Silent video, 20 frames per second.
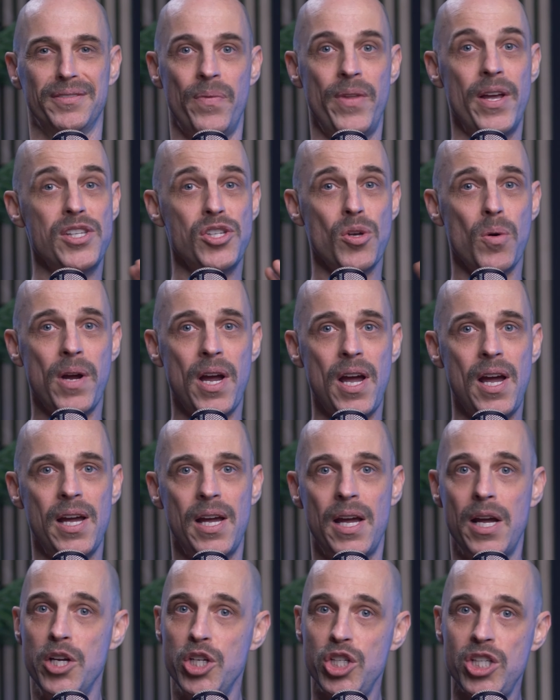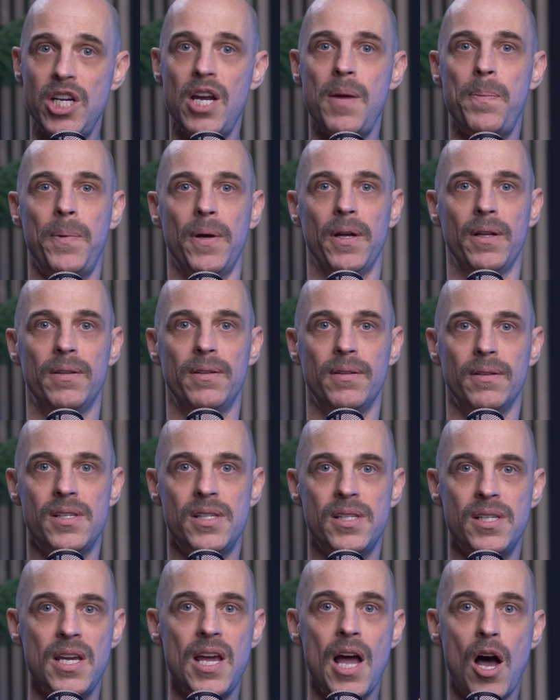That's okay. Ship it.
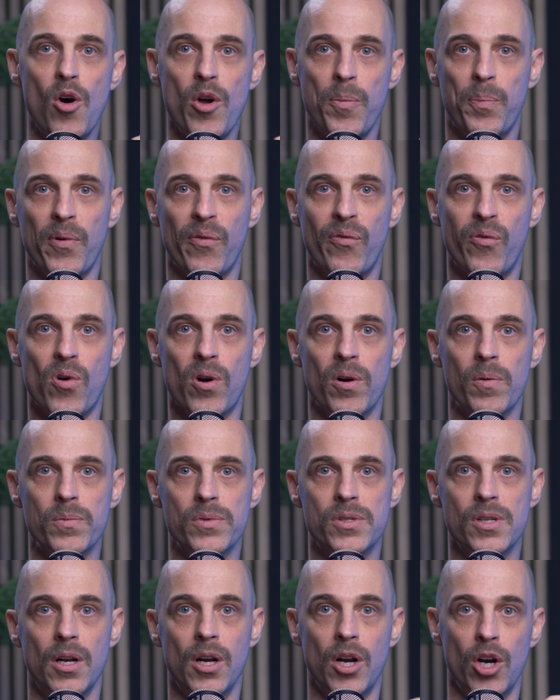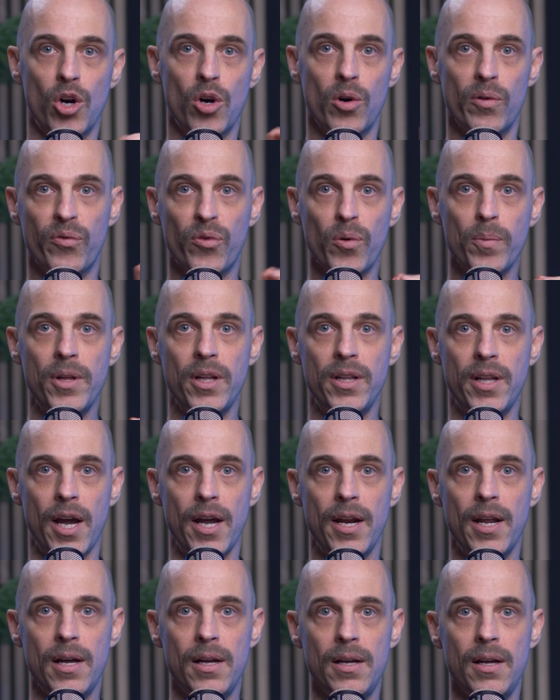See how it performs. Learn from the
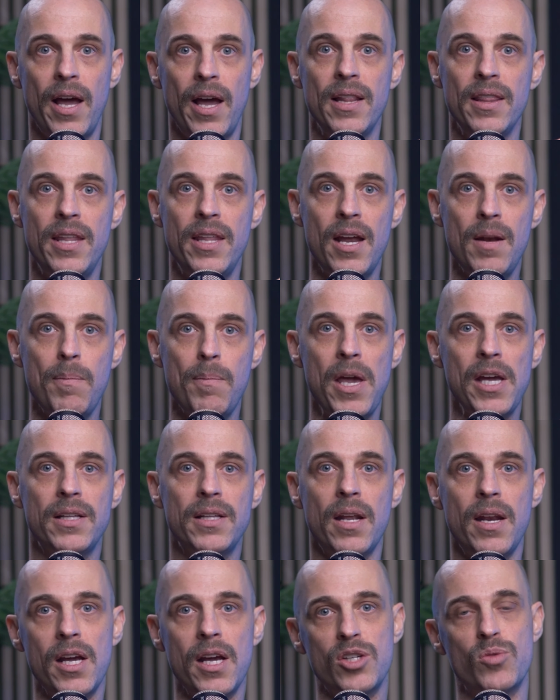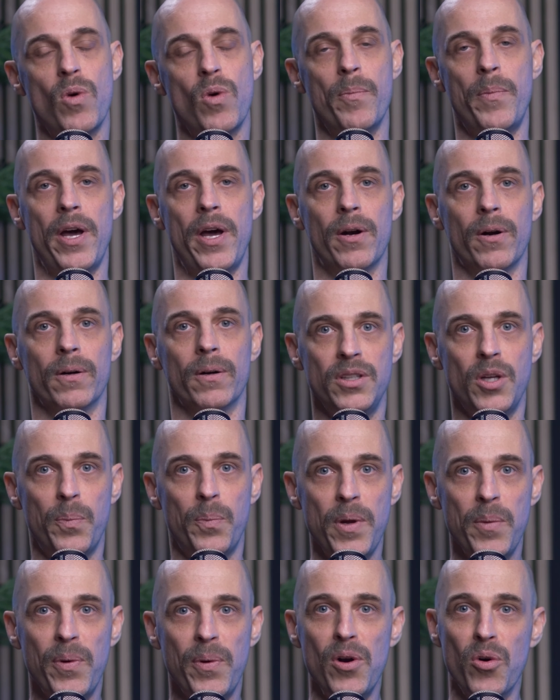data and then make the next one better. The
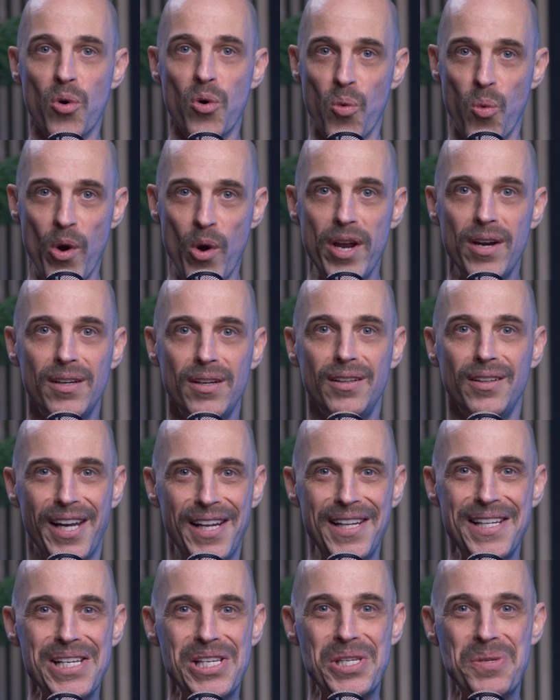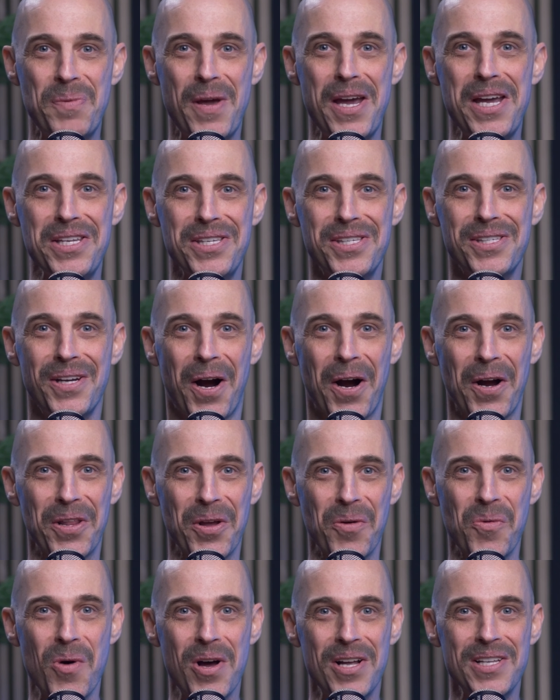people who win in this space are
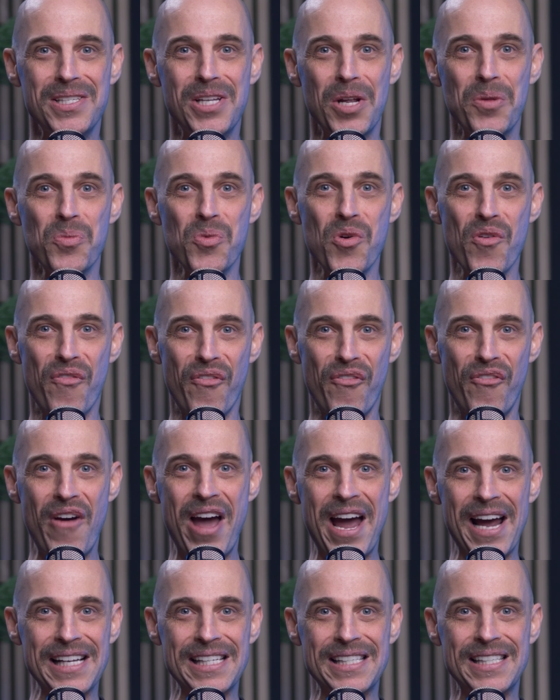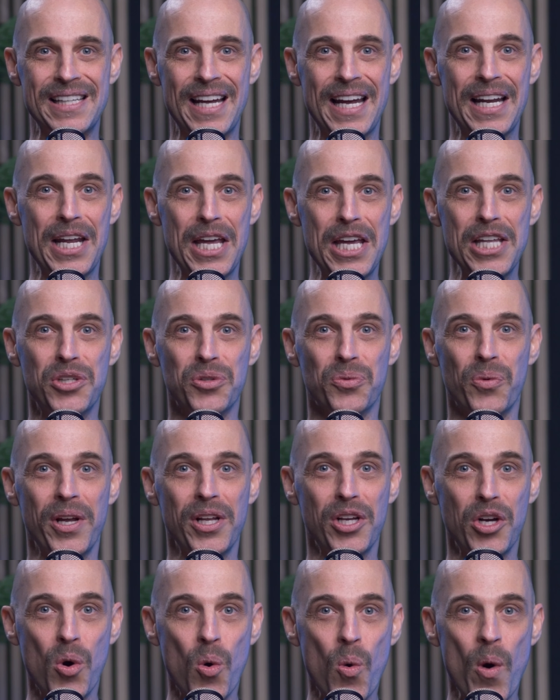the ones that move fast and
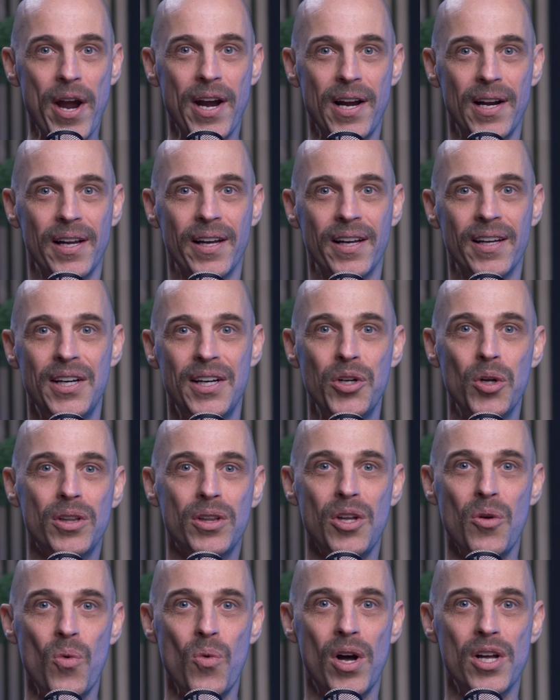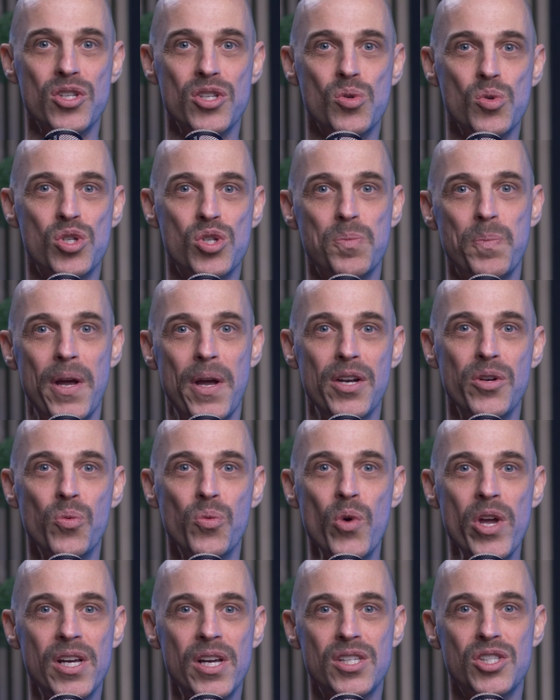iterate quickly, not the ones who spend
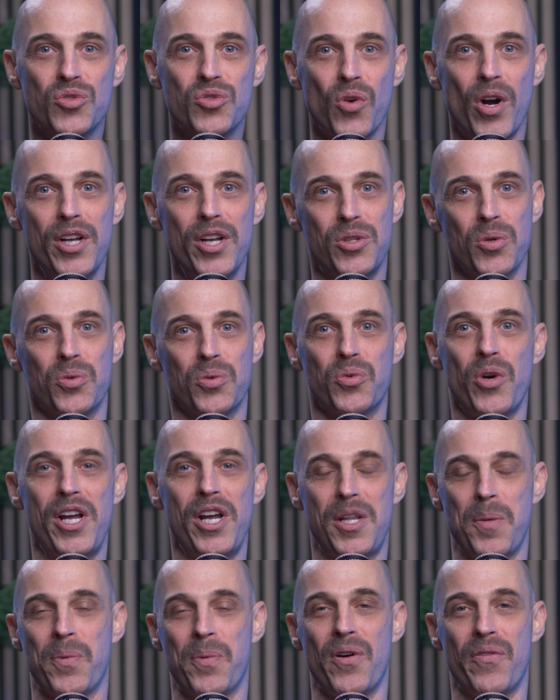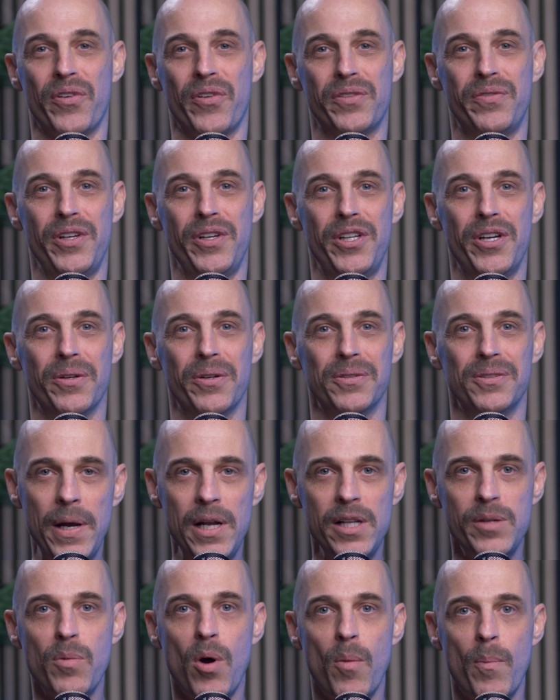weeks trying to create a perfect video.
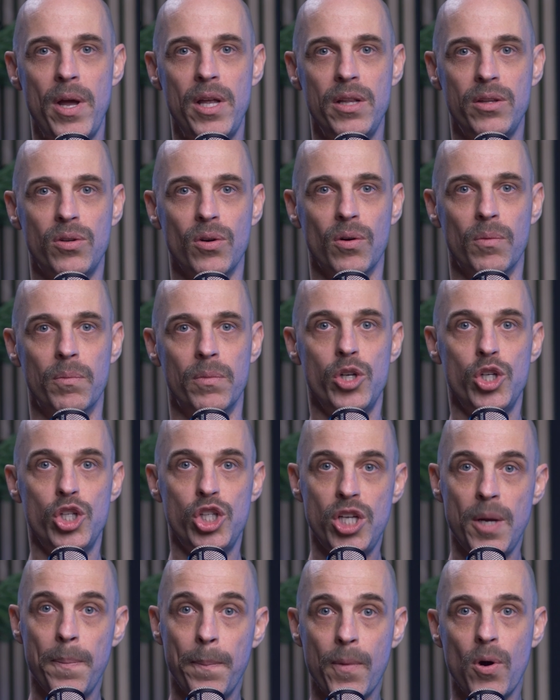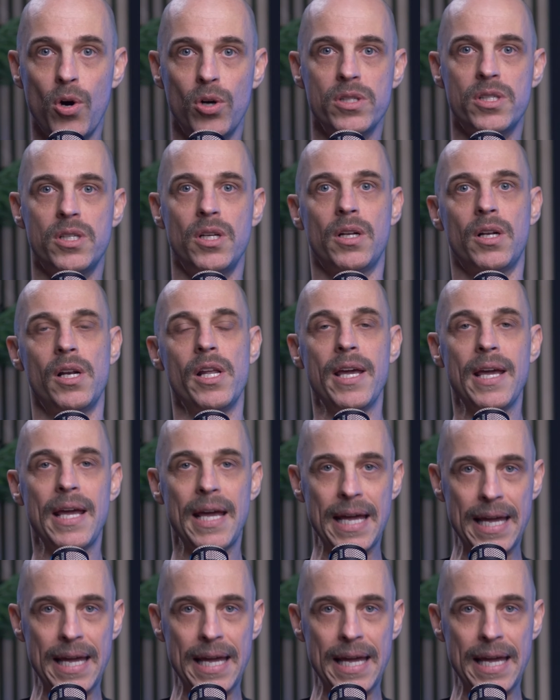Build momentum. Ship constantly.